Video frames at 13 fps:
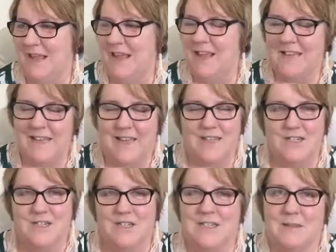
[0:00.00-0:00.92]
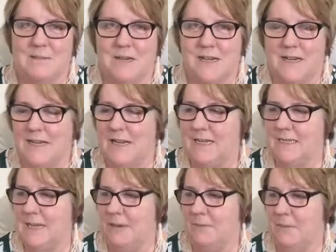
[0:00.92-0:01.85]
Again, just some little
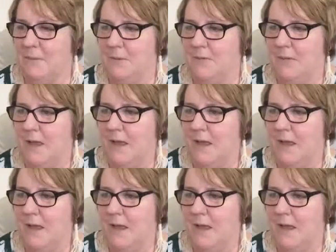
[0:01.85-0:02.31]
examples.